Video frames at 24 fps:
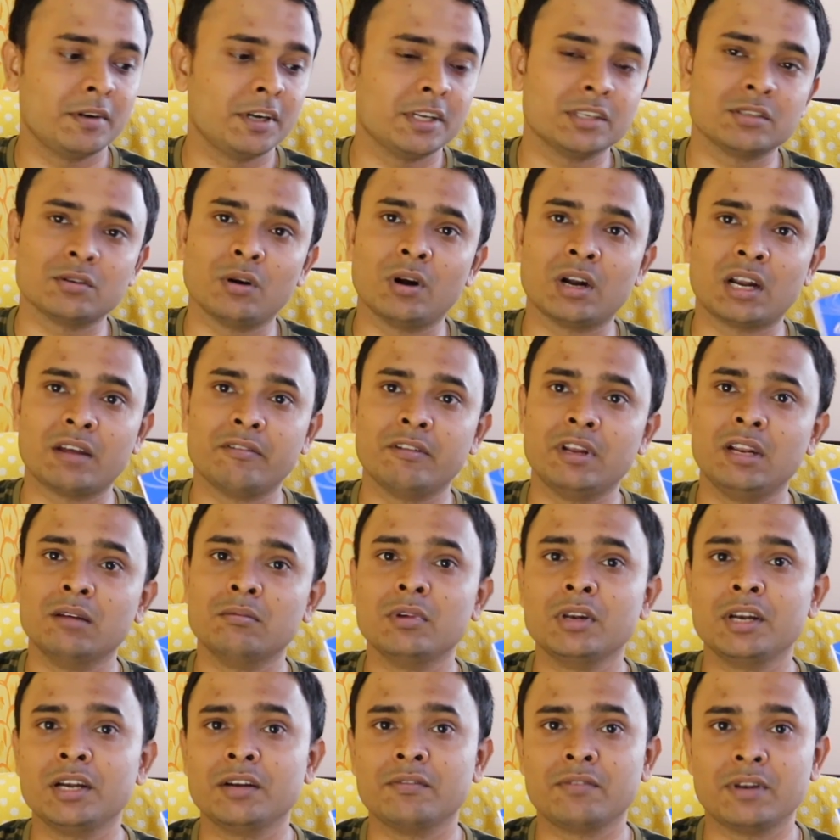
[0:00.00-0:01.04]
It is not
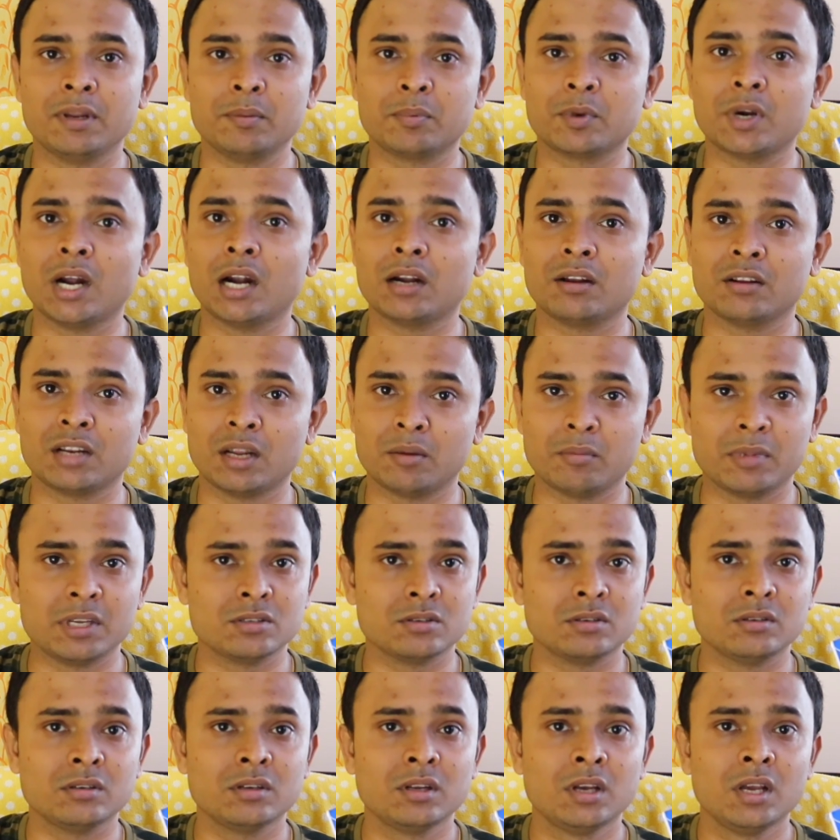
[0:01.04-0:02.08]
available in Flipkart or
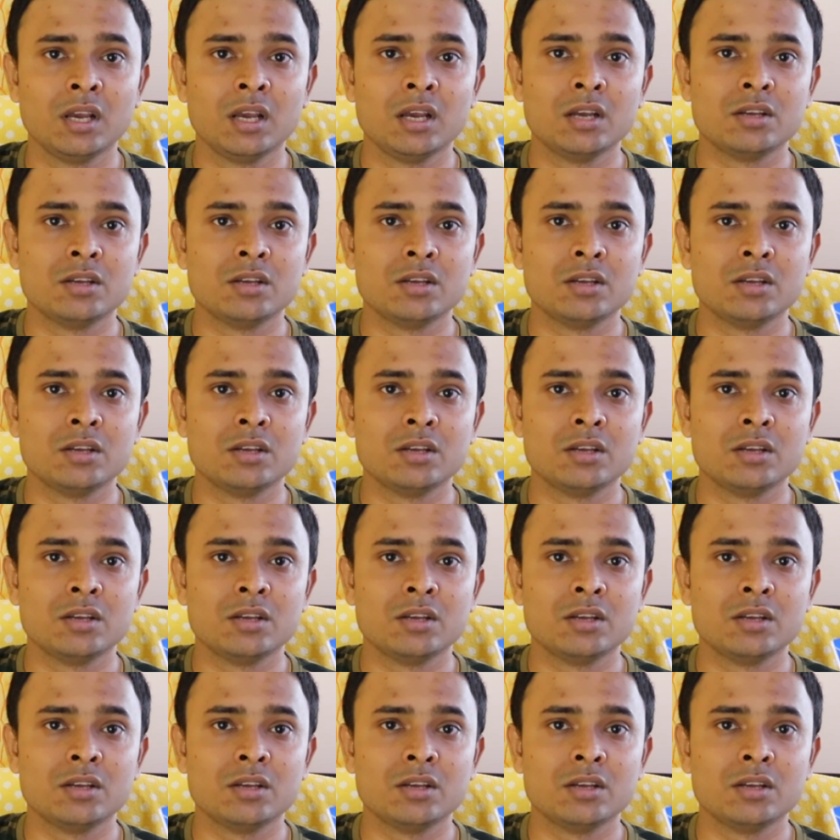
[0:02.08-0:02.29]
Amazon.